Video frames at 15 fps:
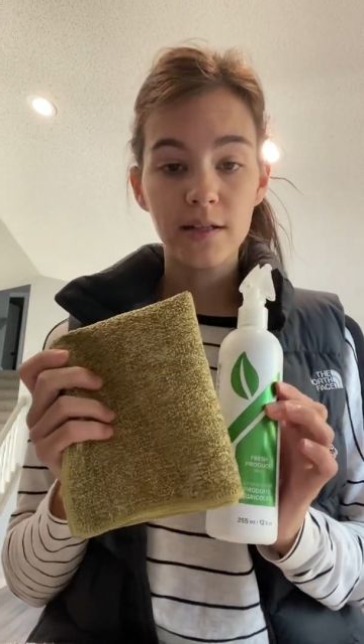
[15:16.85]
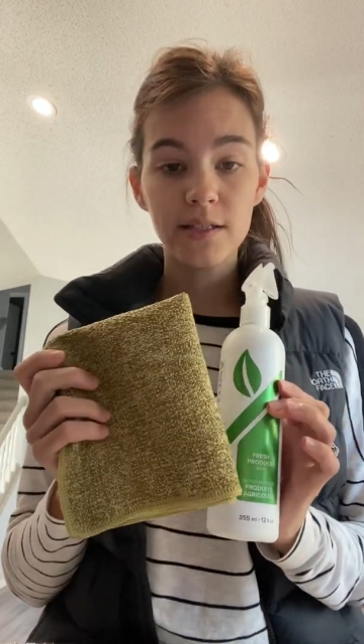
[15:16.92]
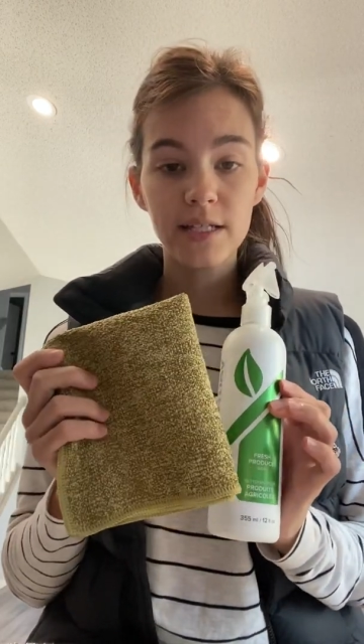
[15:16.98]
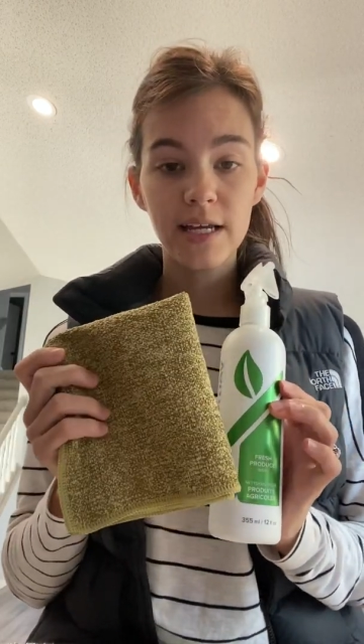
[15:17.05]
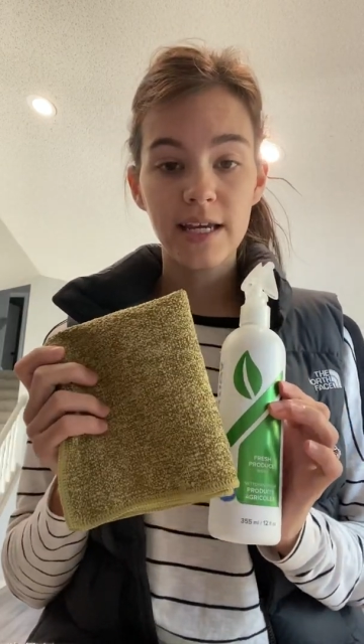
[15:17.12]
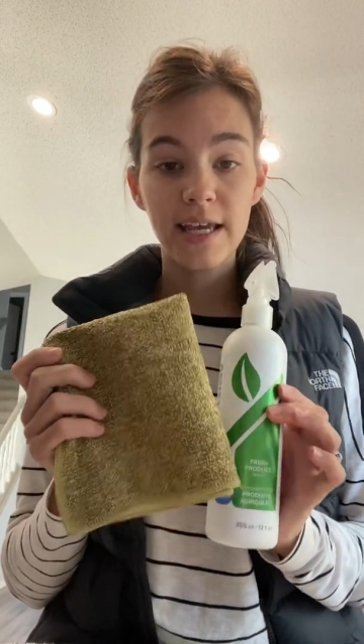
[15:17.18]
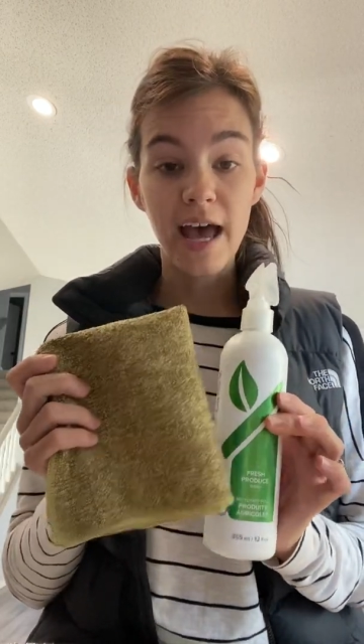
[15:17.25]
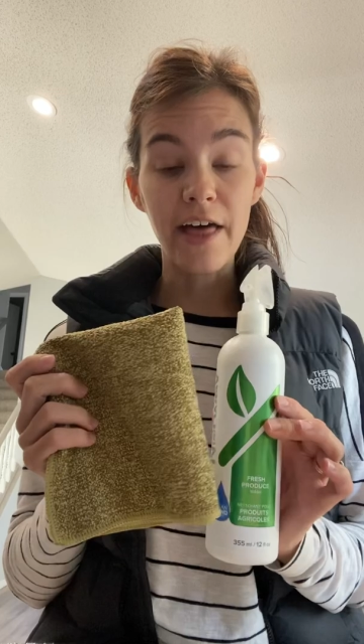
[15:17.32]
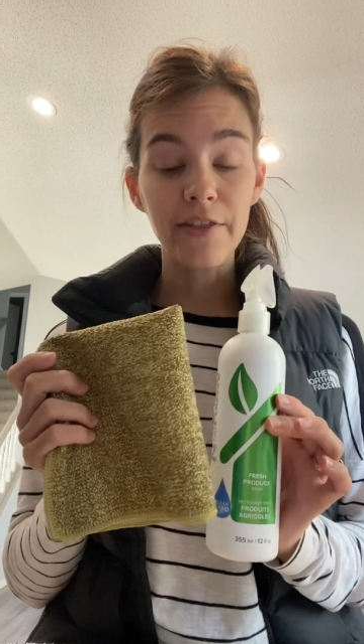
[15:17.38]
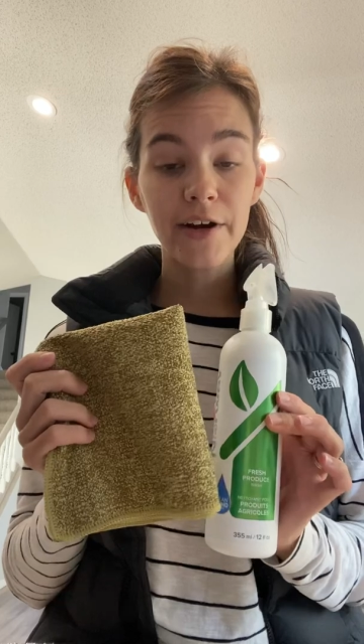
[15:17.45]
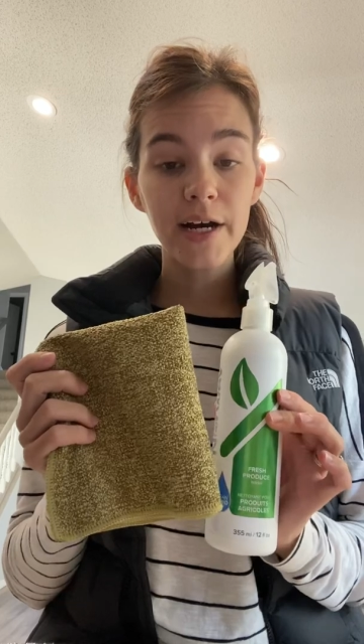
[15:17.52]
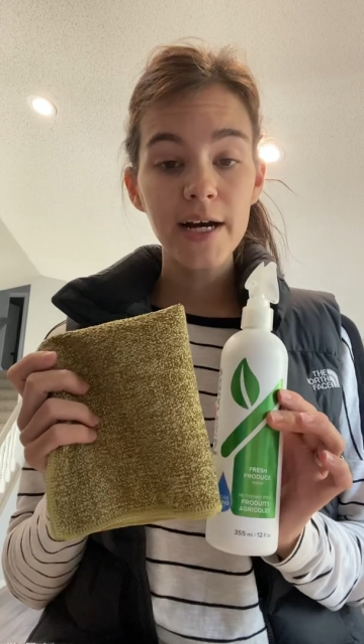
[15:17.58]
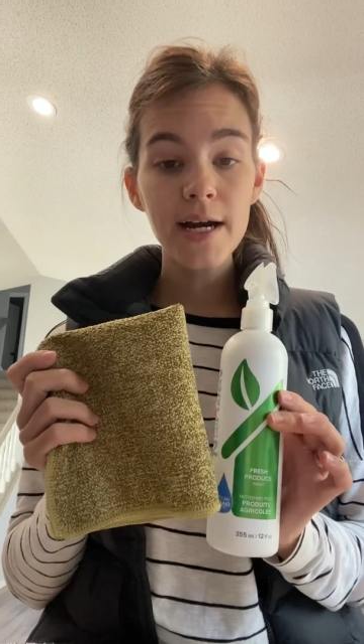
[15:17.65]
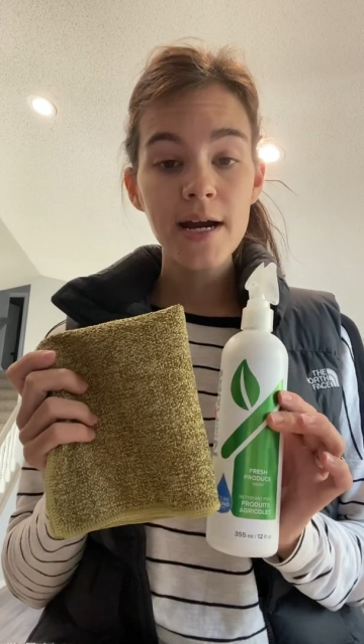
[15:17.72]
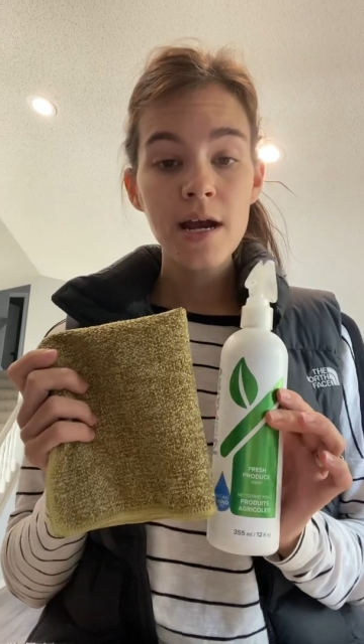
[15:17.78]

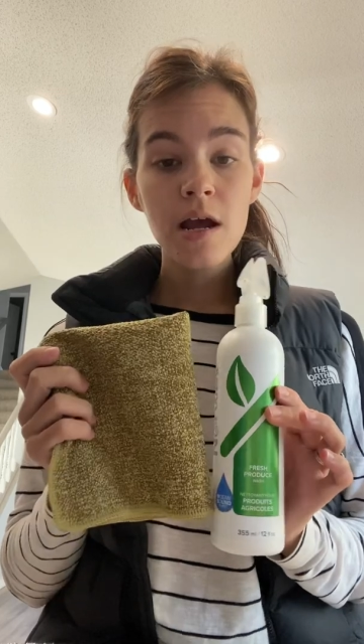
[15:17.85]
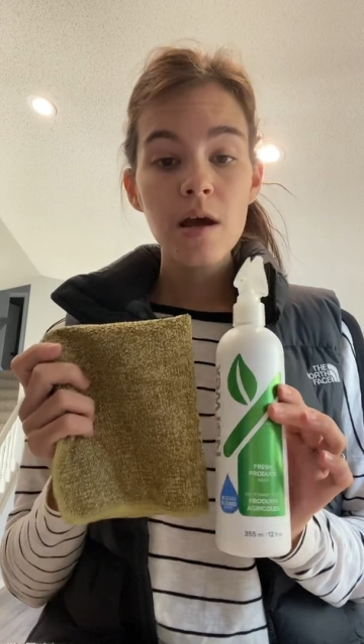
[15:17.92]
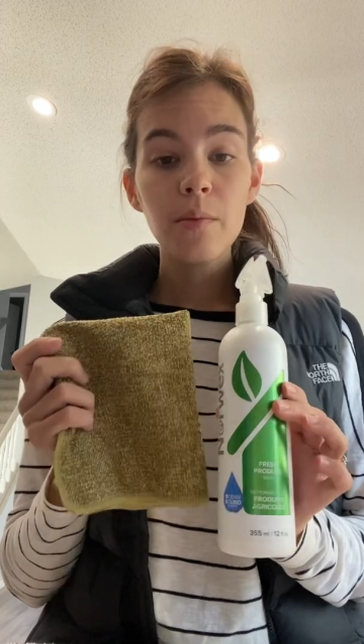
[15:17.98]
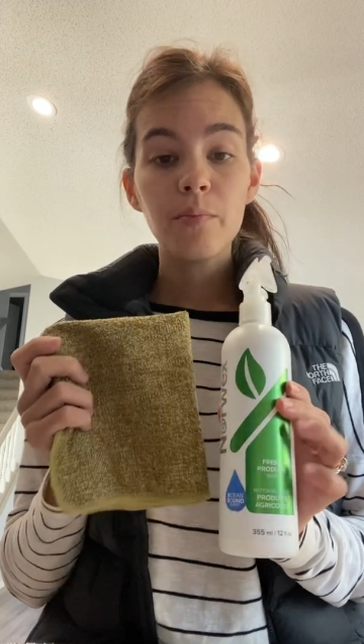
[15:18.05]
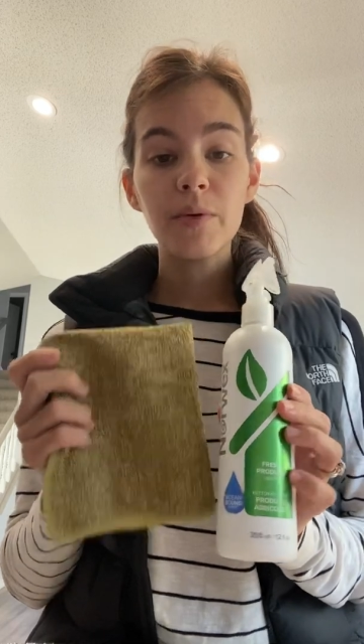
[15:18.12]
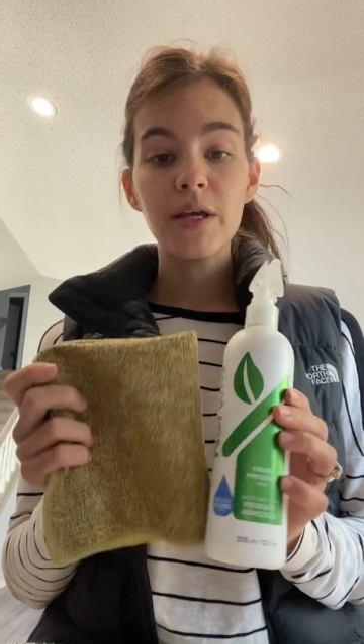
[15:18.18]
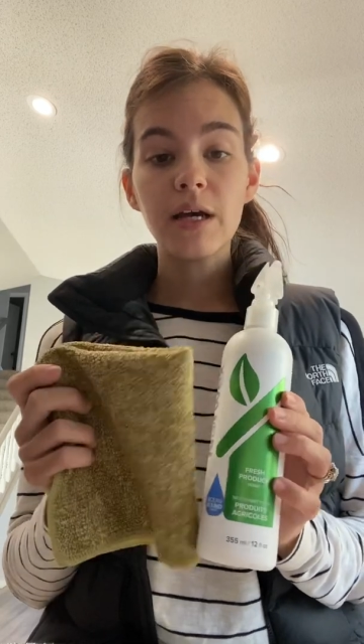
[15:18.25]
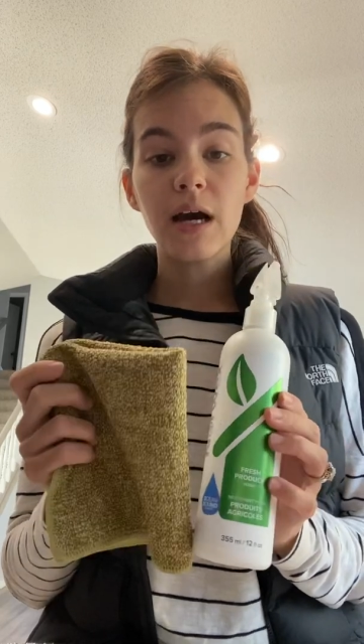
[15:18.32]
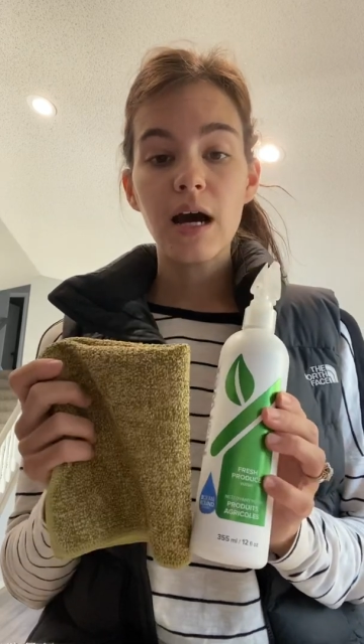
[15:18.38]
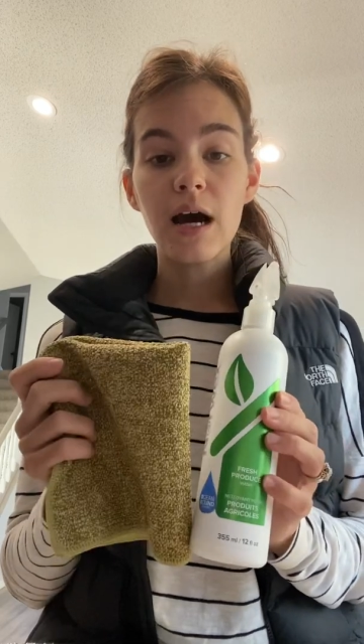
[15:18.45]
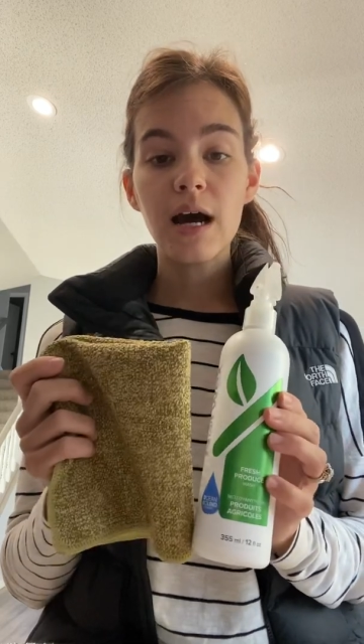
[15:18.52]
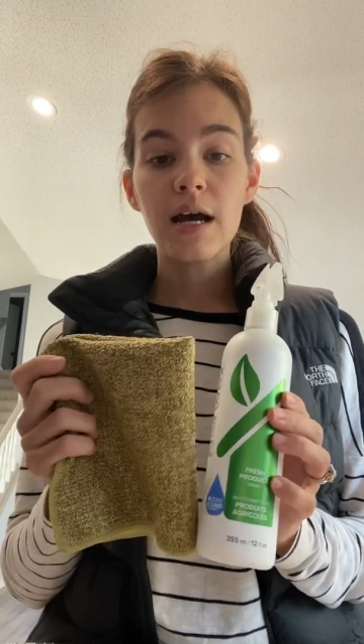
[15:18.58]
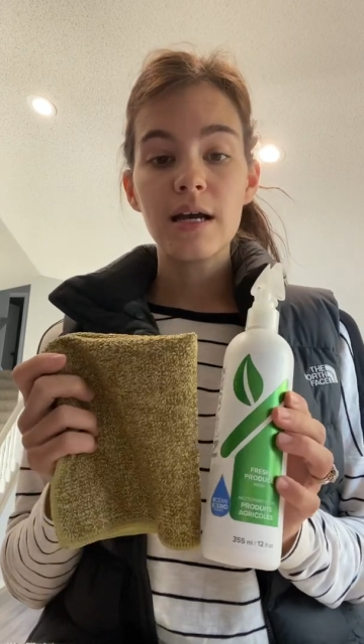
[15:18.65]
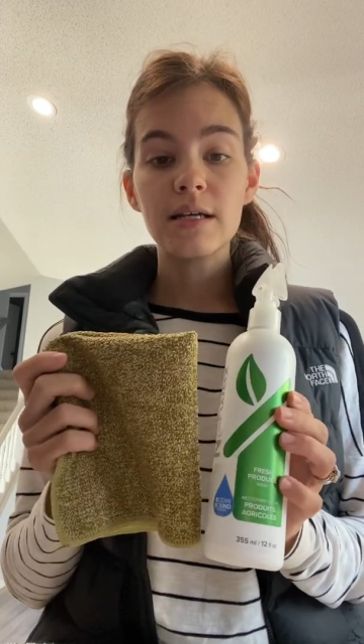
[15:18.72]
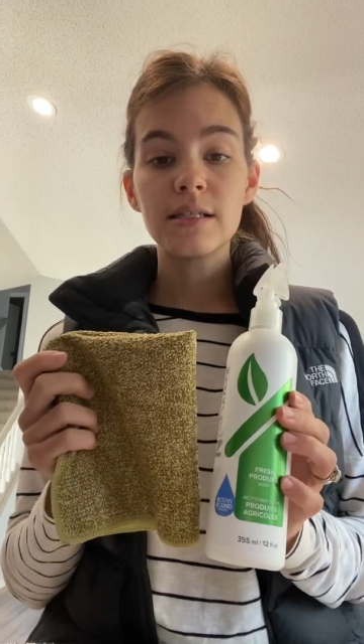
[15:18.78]
together
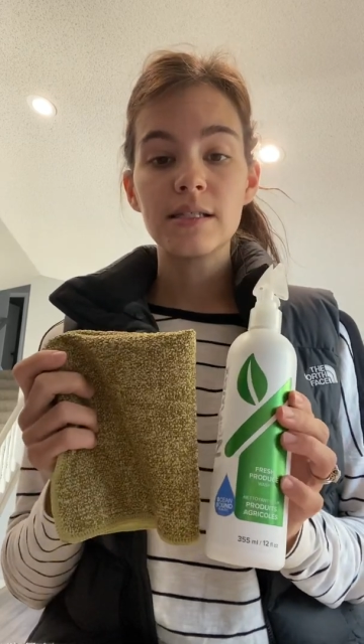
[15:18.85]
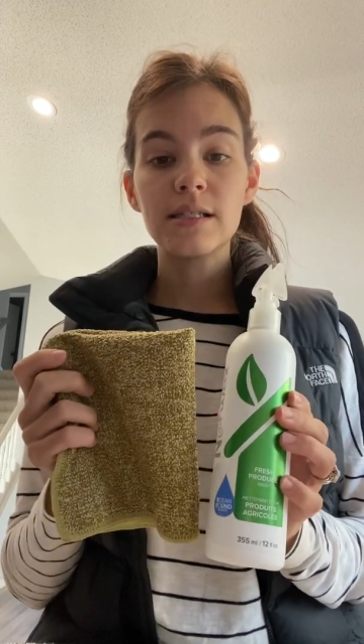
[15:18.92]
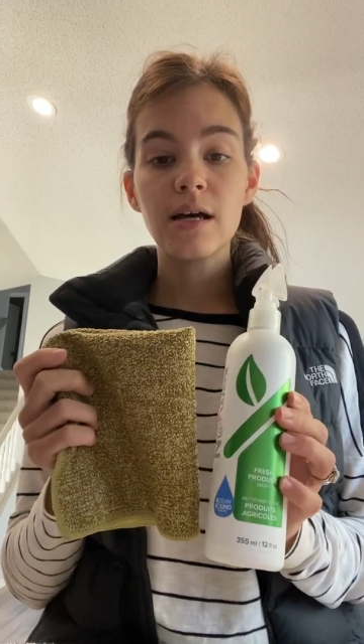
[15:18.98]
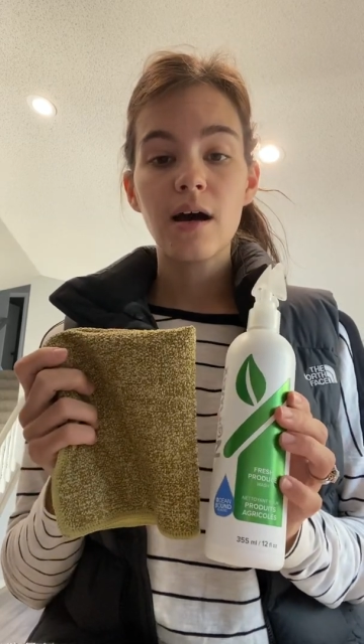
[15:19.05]
because